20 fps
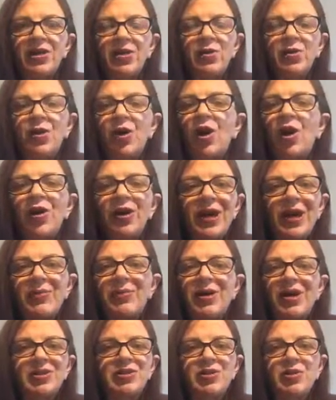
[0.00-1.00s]
You can't keep
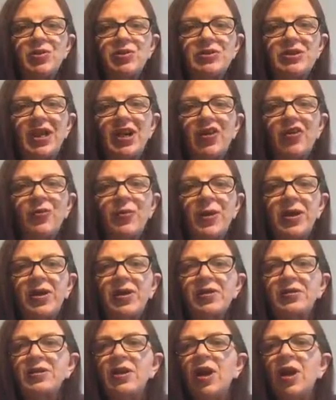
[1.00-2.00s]
that to yourself,
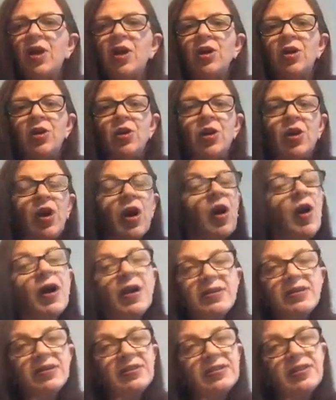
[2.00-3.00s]
because your
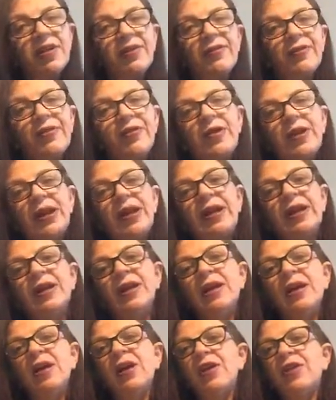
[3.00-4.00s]
clients are suffering,
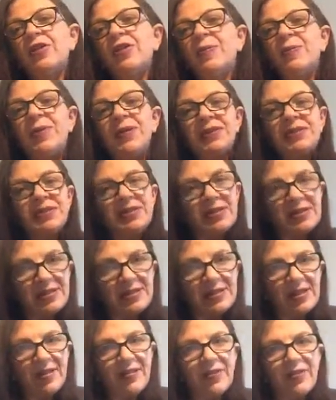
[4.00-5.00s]
the business is
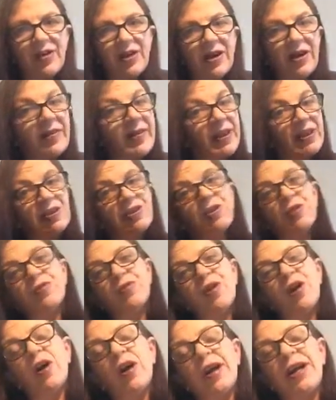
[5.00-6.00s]
suffering, and that's not
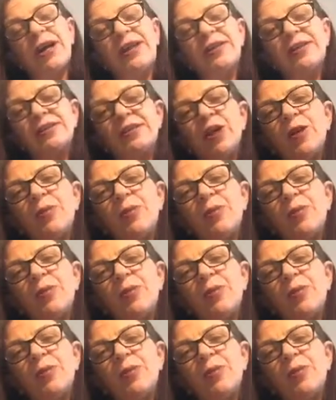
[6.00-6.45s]
right. And there's no